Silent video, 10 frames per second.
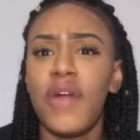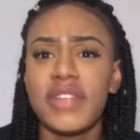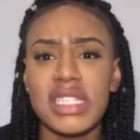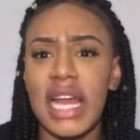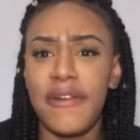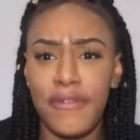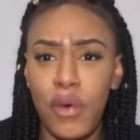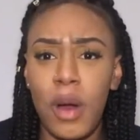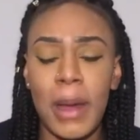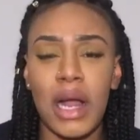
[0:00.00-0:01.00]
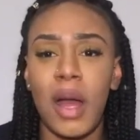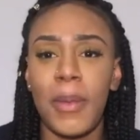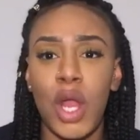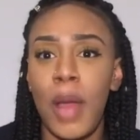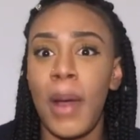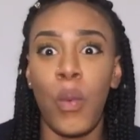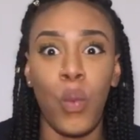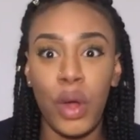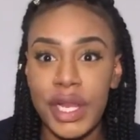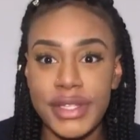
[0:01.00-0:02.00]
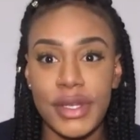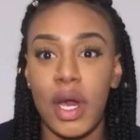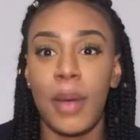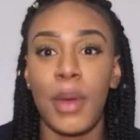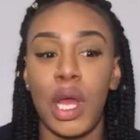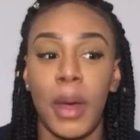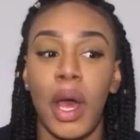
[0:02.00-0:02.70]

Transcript: Obviously I thought about coming home, I wanted to come home,